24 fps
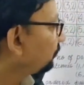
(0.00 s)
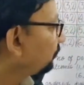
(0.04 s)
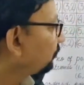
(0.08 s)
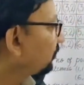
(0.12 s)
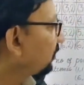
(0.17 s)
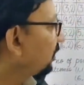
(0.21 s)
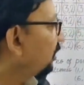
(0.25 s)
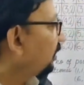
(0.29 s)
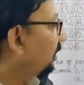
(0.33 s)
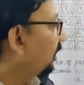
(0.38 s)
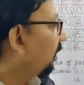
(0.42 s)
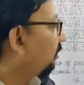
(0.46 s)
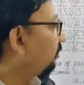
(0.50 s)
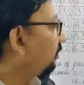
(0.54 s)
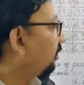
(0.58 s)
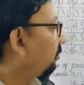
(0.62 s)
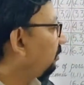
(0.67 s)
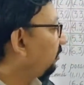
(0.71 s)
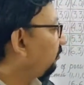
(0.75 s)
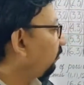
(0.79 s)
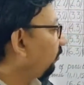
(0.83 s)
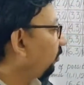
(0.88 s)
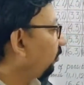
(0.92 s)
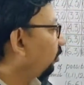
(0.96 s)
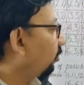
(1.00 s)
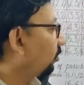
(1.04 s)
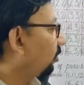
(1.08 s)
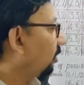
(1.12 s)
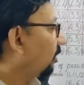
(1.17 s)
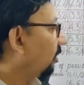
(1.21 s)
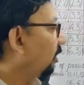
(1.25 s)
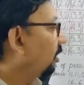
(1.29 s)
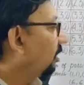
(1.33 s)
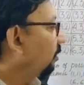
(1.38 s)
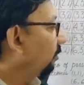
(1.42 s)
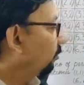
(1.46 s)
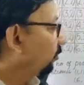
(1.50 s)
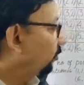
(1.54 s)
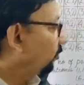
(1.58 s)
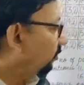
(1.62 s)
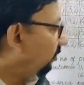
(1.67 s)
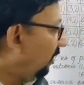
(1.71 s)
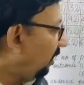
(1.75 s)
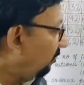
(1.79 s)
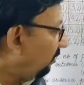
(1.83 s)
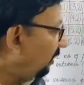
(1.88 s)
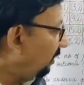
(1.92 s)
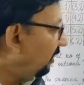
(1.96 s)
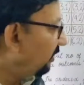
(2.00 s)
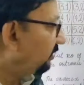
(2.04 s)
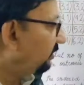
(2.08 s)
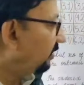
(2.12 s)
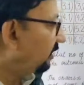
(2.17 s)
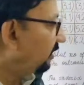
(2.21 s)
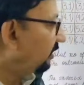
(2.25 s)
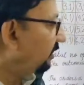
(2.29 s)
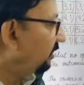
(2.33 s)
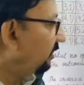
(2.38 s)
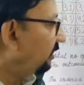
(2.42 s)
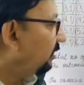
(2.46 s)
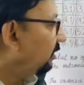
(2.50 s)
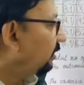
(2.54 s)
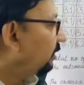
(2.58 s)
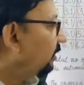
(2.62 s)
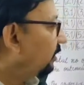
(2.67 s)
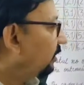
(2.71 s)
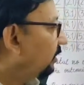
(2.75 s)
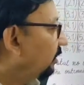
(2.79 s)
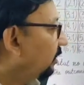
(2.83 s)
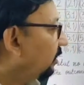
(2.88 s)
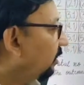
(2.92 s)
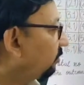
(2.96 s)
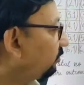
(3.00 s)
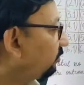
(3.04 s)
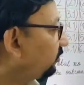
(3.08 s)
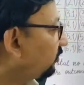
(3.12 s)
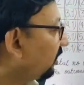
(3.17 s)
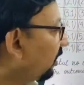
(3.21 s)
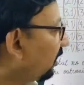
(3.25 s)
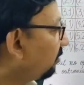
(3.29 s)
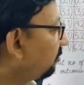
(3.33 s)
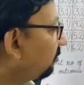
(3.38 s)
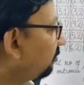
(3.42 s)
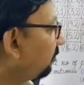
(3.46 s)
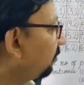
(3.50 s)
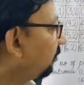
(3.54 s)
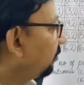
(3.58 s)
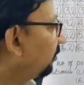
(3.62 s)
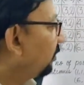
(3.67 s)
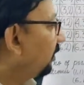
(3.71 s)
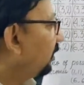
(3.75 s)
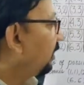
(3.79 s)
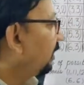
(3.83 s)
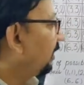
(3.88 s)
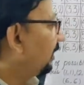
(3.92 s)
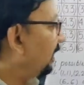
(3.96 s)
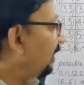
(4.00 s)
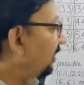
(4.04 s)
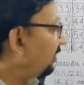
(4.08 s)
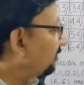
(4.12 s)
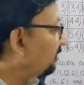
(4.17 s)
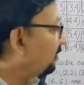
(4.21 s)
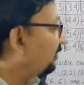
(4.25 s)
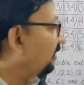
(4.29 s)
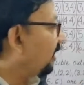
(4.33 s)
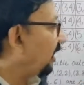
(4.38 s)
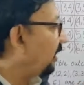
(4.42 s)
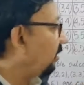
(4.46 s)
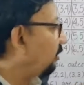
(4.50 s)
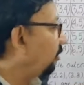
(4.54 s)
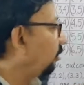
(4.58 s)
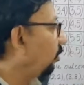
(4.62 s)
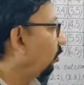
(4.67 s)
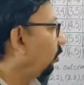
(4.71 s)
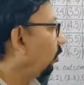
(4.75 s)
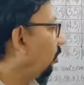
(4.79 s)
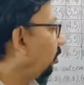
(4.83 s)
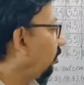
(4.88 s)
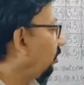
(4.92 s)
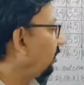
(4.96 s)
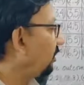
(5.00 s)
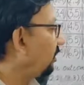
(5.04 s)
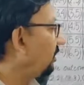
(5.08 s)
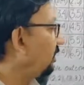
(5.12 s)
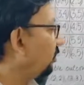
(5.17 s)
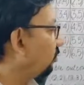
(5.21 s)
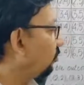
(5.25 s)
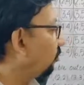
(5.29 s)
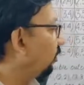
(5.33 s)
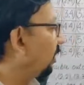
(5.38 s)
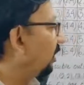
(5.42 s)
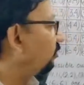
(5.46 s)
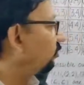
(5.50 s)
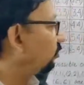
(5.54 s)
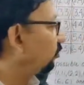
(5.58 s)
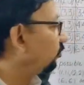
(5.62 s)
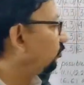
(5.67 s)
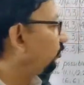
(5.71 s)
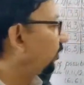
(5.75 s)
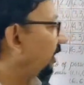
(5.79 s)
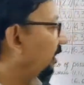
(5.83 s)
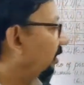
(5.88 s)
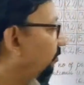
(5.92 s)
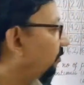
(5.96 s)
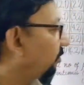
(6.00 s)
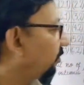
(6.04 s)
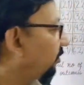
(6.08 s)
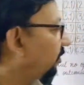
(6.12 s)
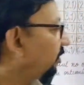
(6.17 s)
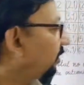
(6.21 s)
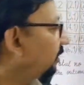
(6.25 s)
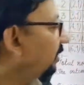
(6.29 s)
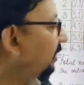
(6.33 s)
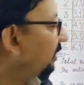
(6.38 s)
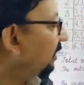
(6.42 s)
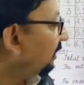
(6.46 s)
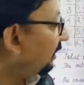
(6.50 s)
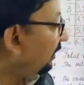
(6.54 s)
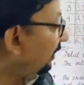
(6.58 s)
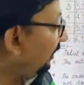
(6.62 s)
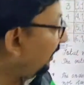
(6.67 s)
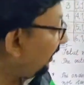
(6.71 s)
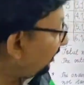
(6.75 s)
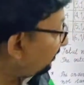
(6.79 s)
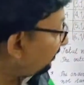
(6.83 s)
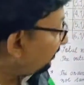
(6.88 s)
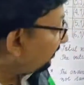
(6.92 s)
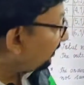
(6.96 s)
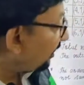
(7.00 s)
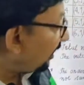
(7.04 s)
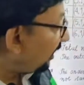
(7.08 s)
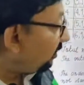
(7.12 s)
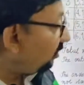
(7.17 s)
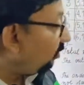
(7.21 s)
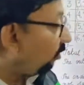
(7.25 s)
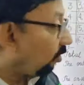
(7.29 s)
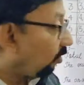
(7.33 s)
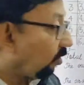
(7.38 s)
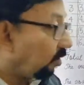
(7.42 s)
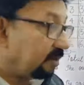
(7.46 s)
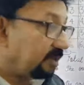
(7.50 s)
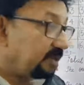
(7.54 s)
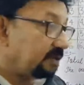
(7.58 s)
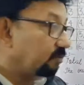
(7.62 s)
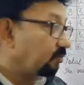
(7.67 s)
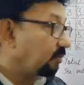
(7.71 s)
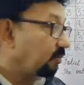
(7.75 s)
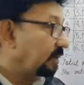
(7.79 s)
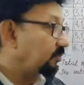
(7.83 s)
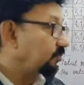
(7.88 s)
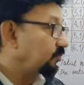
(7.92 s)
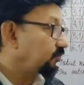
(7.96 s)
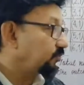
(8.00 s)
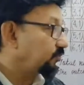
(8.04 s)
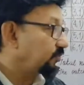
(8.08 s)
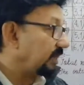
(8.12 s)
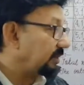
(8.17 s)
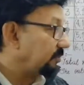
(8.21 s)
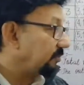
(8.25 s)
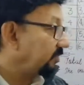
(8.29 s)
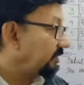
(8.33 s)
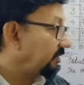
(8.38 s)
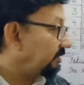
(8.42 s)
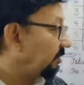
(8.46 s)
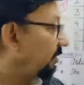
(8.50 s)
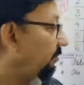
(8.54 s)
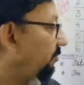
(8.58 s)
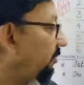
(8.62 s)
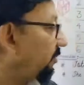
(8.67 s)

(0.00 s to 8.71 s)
Now number 4, probability of sum less than or equal to 12. Less than or equal to 12. Remember,